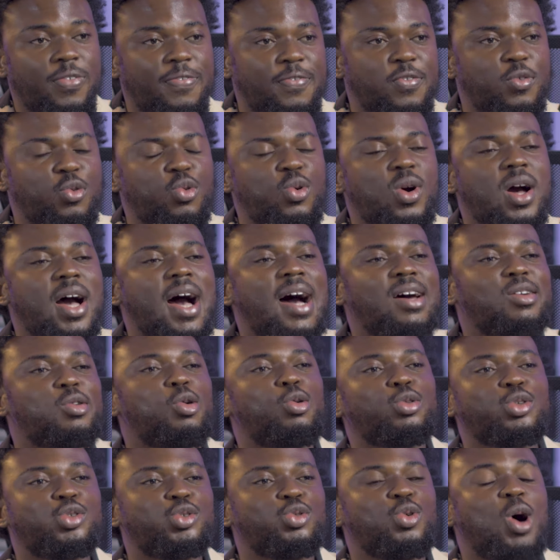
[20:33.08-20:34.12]
we flow,
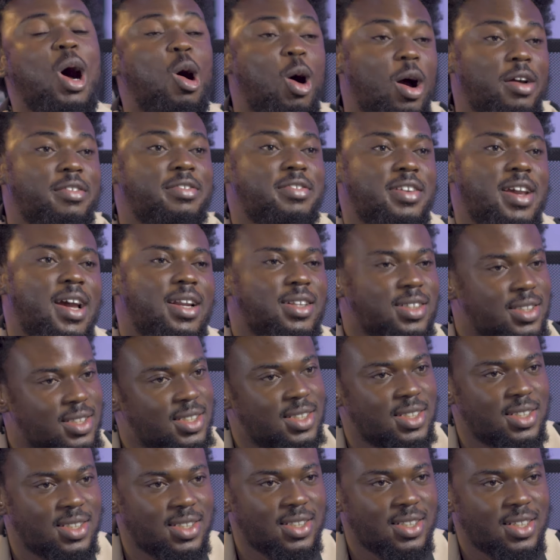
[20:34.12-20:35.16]
and also our
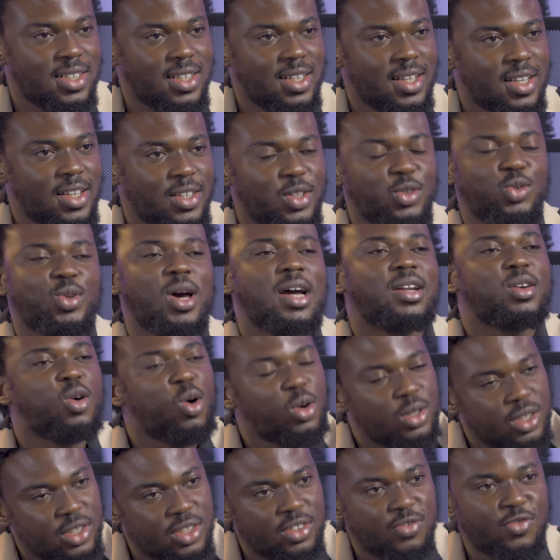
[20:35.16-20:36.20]
reality. You know,
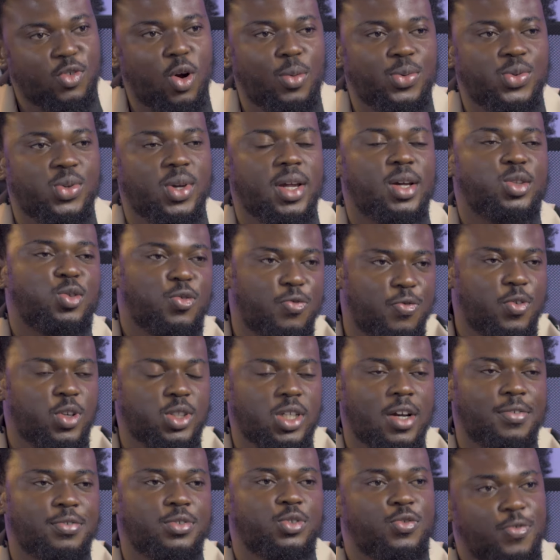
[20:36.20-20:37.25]
and all this comes together to
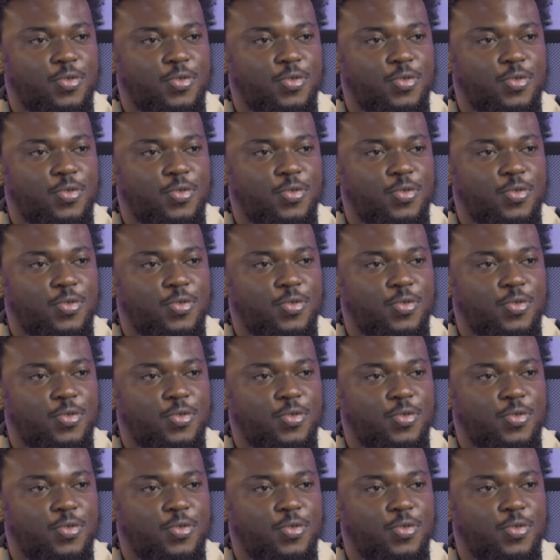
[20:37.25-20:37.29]
forge,